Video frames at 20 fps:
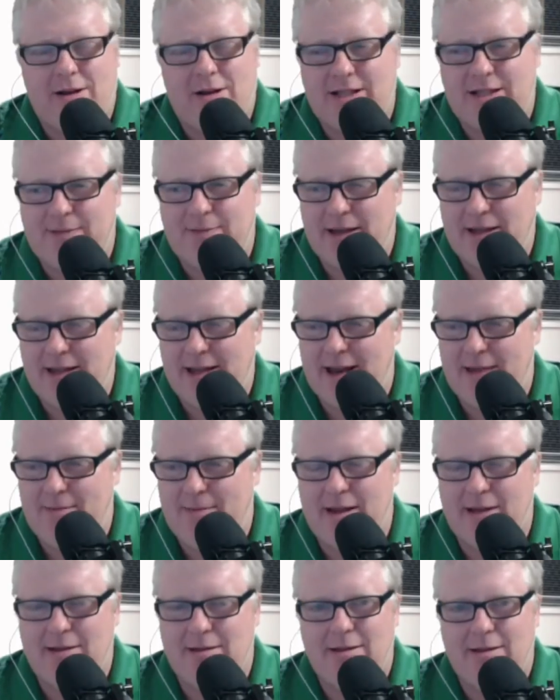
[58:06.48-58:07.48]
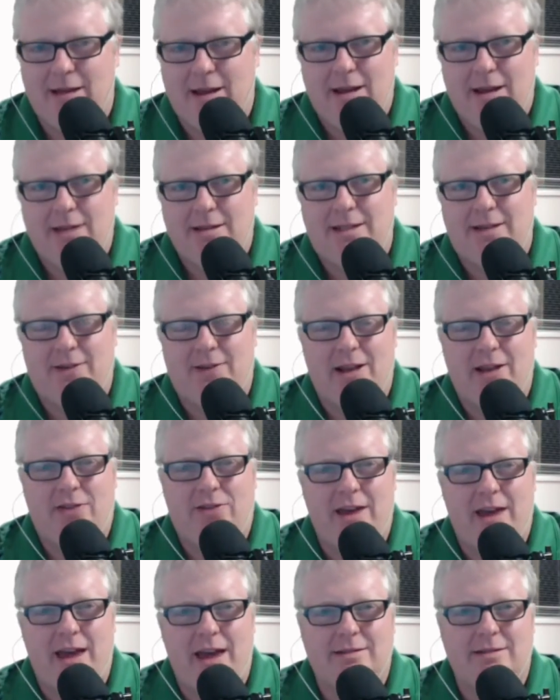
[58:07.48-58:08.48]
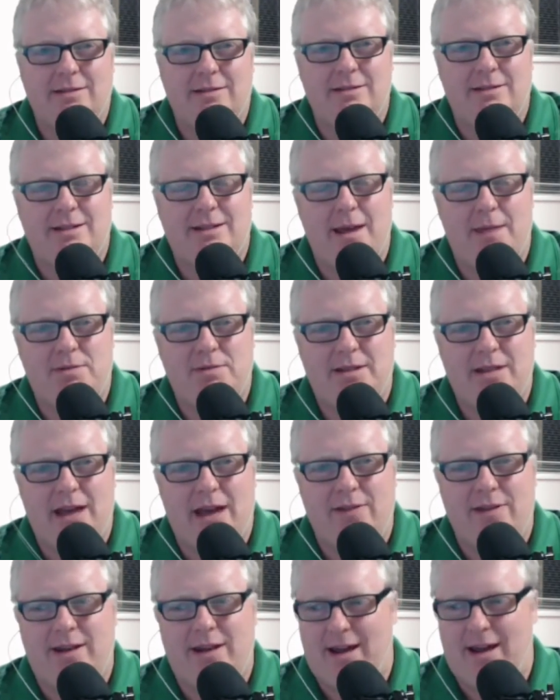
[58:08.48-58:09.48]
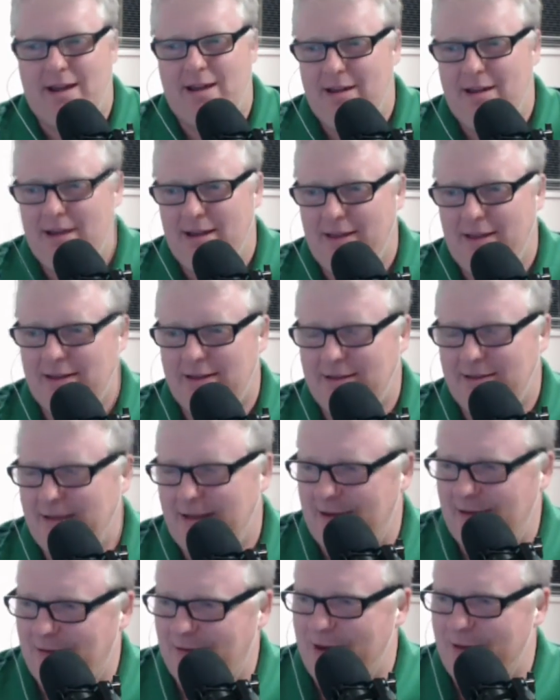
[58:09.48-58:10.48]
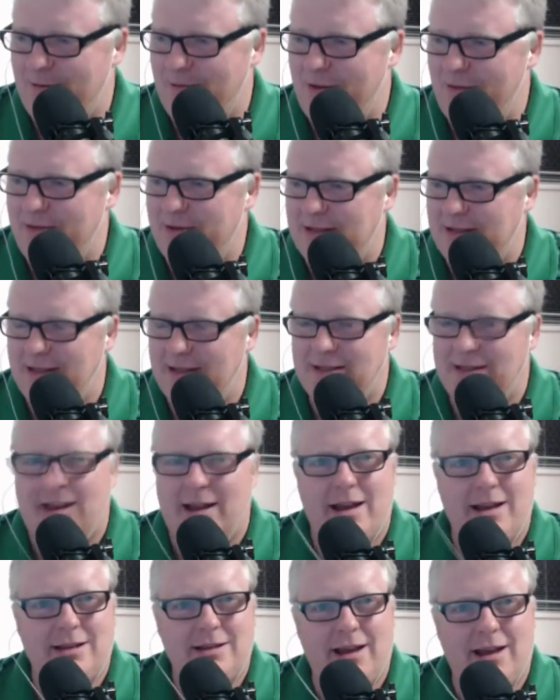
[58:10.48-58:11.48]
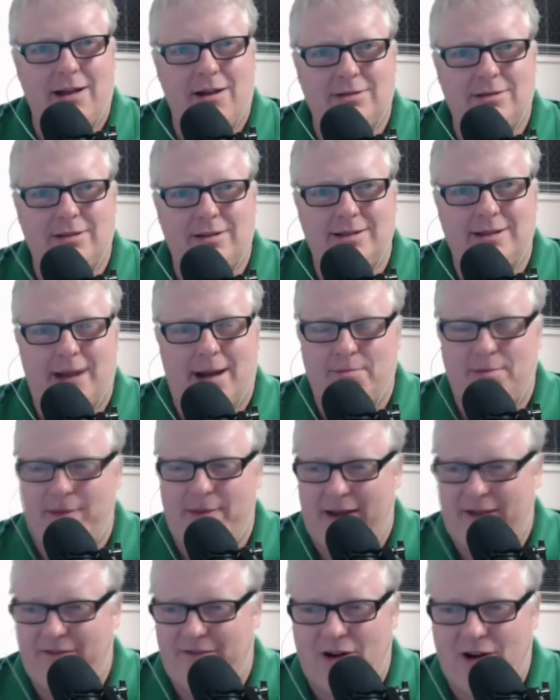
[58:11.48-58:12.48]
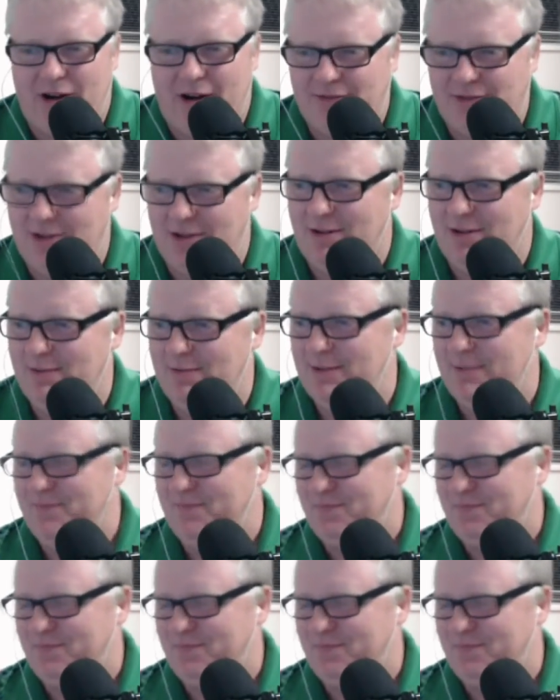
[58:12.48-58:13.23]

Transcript: smashed out about 17,000 steps the other day, and that was one of my busiest days, going to the dump about 5 times.